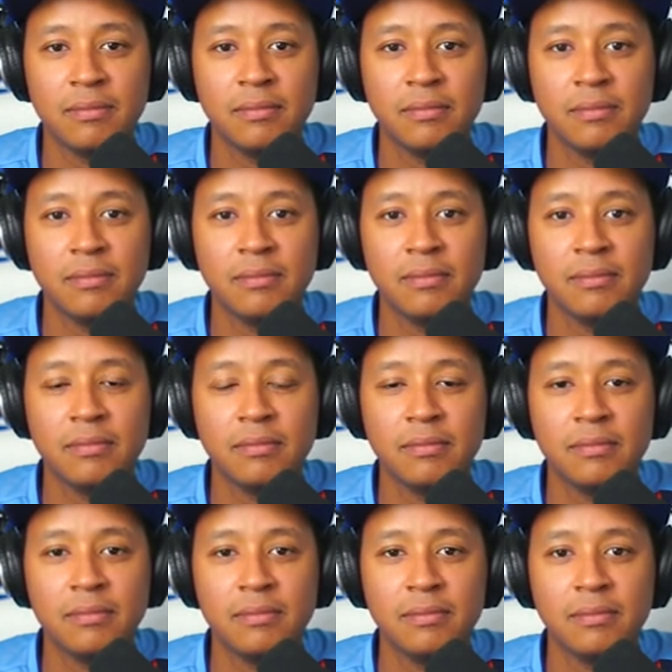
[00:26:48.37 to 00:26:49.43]

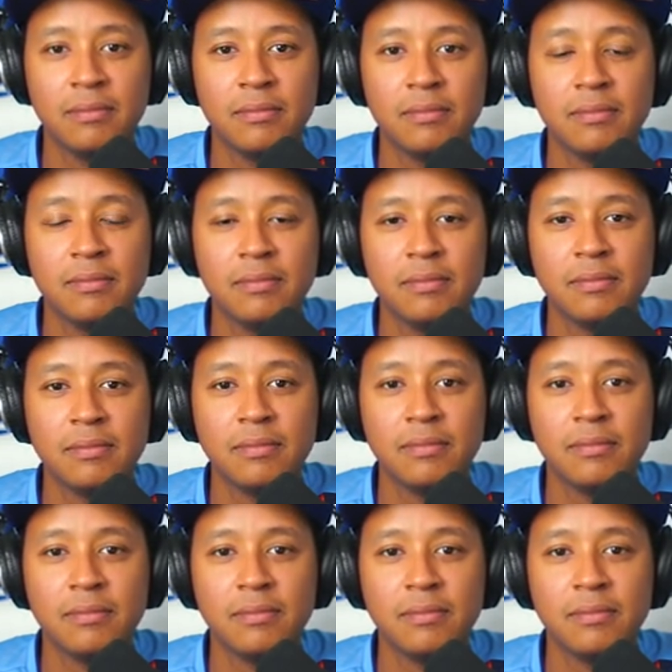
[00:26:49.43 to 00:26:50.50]

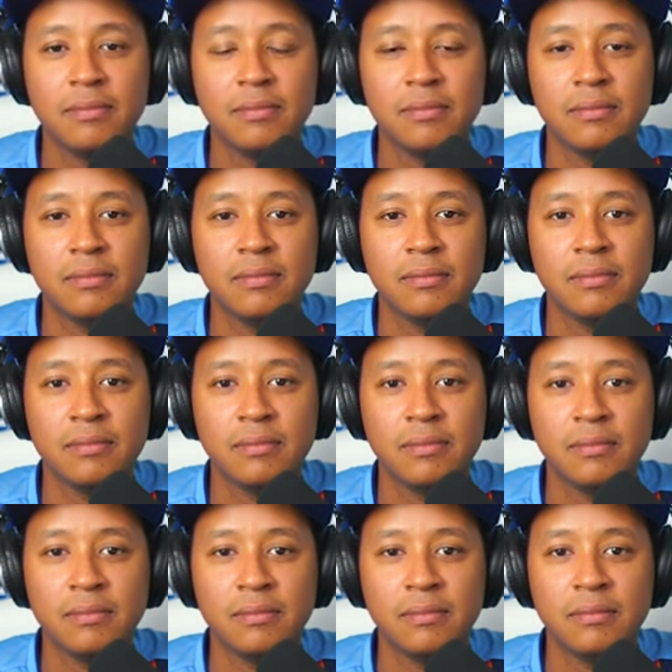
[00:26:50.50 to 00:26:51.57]

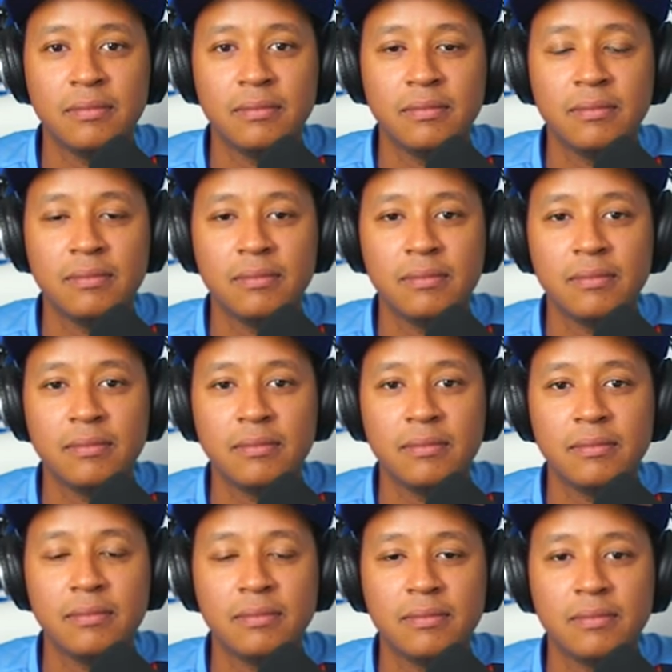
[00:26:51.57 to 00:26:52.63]

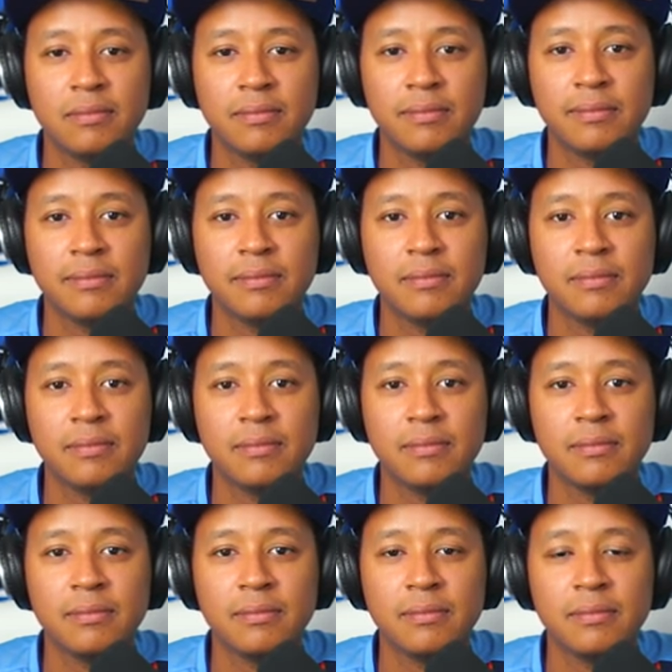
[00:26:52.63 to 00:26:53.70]

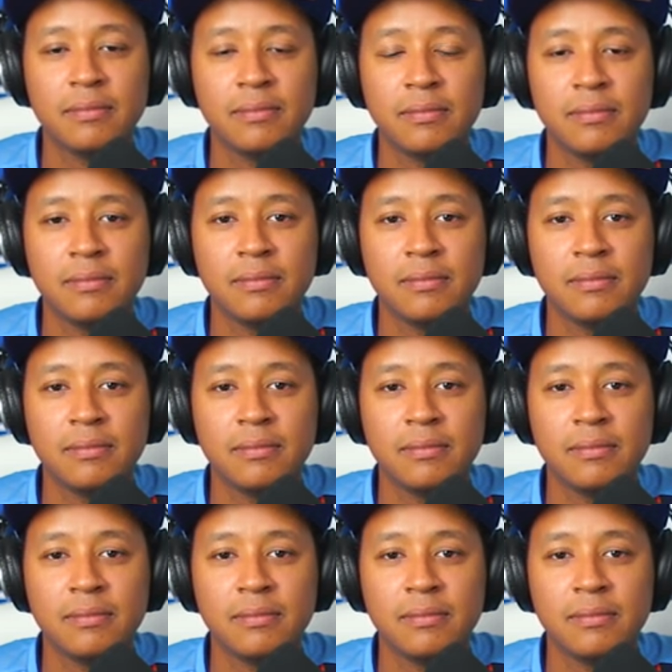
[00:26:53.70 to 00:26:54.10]
[no speech]